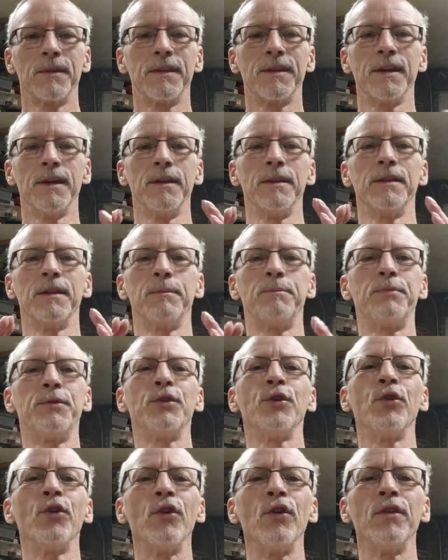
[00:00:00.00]
the
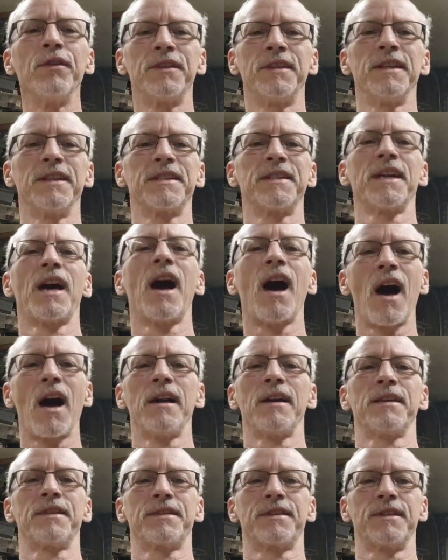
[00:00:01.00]
pure
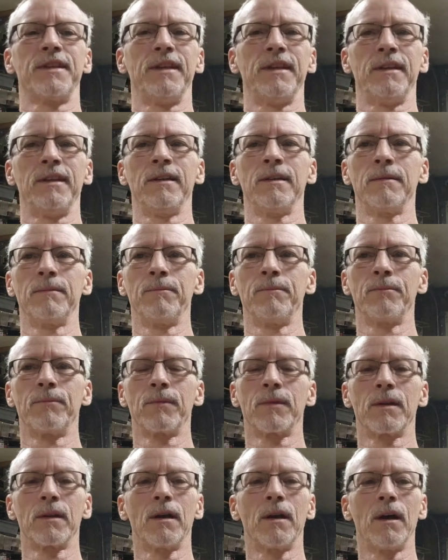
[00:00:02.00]
dishonesty
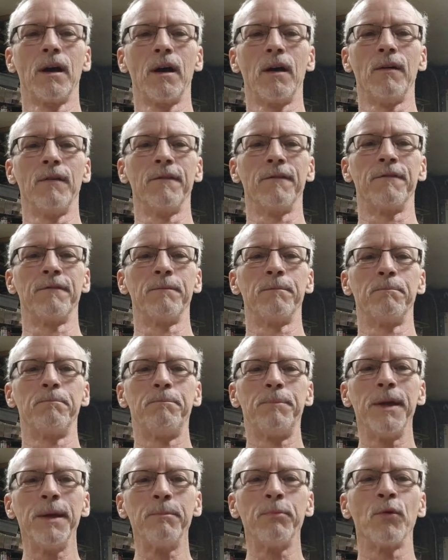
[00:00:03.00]
of
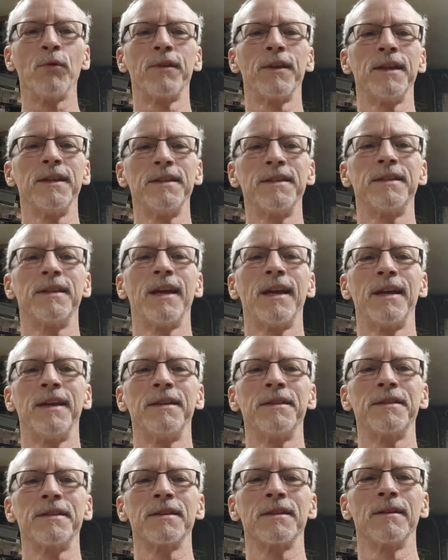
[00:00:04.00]
people these
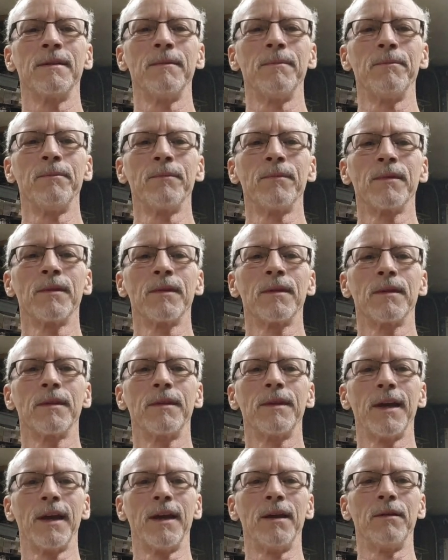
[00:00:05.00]
days
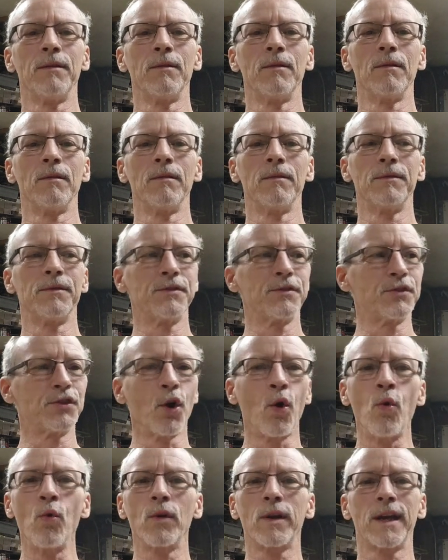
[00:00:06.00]
that
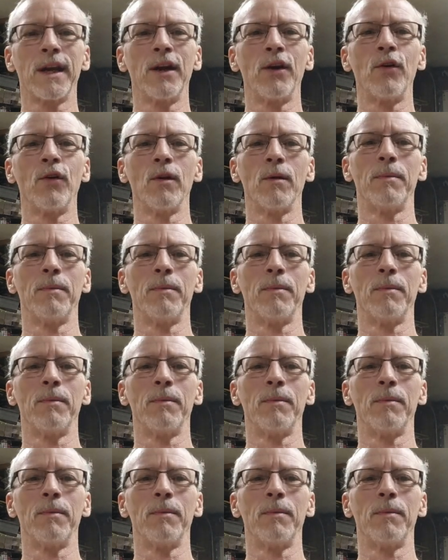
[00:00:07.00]
don't care